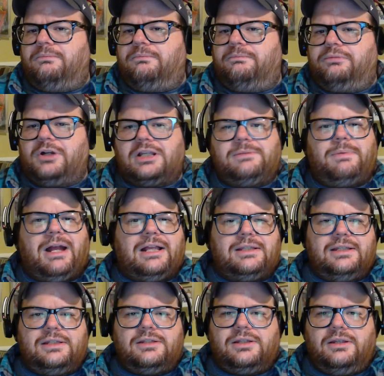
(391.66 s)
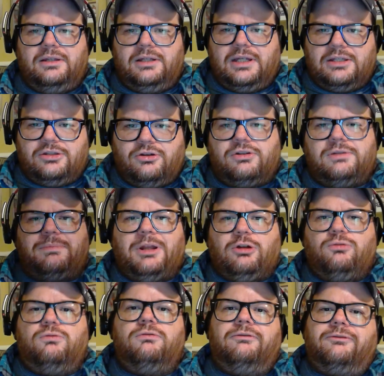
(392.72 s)
Press Pass has always been
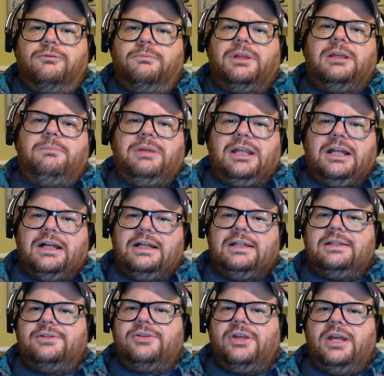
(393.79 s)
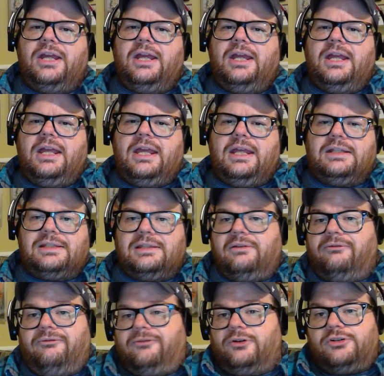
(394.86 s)
cool for me because it's the
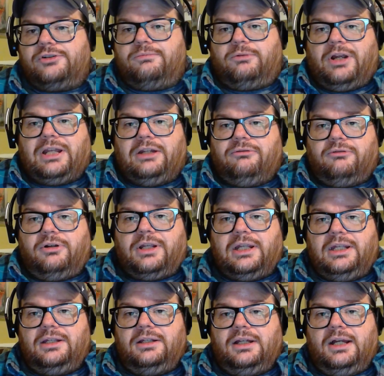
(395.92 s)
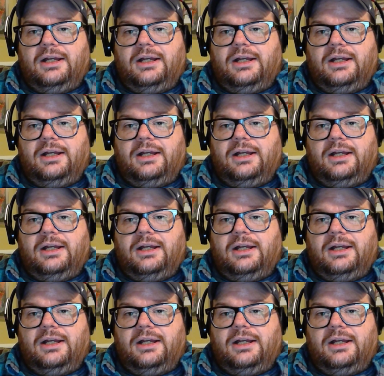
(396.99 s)
first Brady rookie.